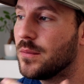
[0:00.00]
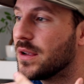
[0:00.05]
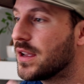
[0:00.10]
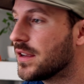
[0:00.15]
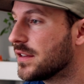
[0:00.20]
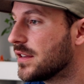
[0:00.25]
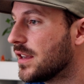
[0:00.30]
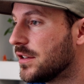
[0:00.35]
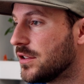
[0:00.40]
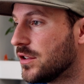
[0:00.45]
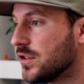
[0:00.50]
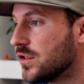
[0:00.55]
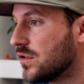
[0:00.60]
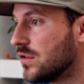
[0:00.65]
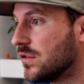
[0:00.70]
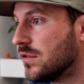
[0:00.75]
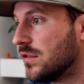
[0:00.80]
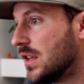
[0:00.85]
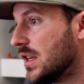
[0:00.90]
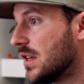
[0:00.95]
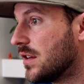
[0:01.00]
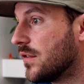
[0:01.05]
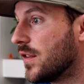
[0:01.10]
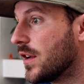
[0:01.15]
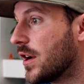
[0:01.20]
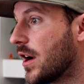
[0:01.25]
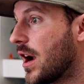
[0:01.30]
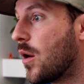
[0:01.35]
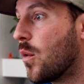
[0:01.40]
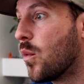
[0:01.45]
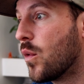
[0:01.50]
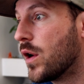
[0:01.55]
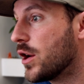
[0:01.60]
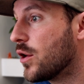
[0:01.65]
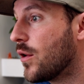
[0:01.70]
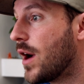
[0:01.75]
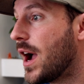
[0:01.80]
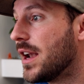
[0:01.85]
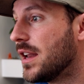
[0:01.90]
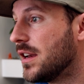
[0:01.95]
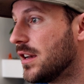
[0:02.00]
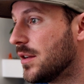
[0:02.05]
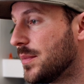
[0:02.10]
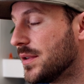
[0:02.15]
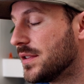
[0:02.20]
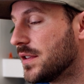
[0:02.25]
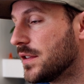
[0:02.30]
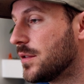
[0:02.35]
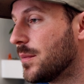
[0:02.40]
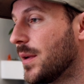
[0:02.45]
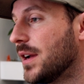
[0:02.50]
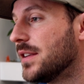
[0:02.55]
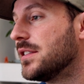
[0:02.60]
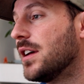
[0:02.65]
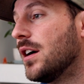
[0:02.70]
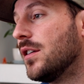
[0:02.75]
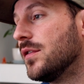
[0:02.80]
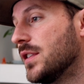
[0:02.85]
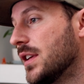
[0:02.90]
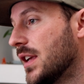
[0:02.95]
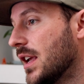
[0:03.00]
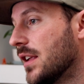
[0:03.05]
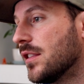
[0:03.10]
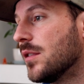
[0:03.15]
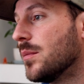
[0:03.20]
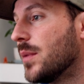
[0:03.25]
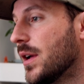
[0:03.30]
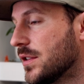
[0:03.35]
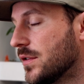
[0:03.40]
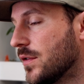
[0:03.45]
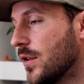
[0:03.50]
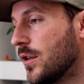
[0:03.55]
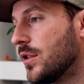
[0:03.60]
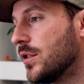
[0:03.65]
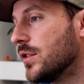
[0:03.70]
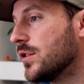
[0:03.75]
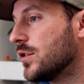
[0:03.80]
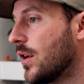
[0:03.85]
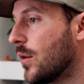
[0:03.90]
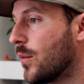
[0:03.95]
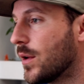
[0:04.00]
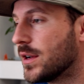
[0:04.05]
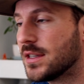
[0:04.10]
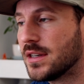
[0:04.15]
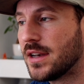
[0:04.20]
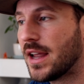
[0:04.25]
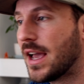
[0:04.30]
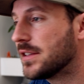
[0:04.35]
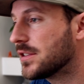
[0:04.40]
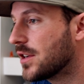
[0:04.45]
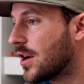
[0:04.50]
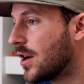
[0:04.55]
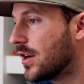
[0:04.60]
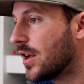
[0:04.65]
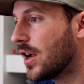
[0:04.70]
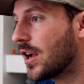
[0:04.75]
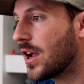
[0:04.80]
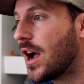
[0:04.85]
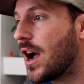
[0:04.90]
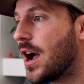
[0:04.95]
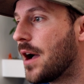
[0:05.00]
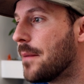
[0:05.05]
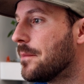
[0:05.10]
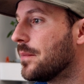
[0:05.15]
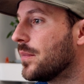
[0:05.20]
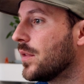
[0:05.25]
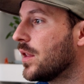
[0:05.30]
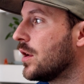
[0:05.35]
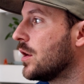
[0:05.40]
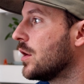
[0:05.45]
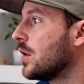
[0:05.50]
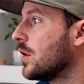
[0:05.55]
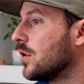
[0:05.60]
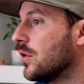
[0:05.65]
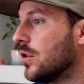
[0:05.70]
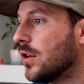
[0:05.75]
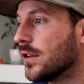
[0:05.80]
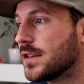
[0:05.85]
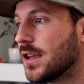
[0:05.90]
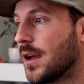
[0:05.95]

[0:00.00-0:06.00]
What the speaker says: Because I just need to figure out where do I need to position myself to get the best photos. So I went to NASCAR.com, looked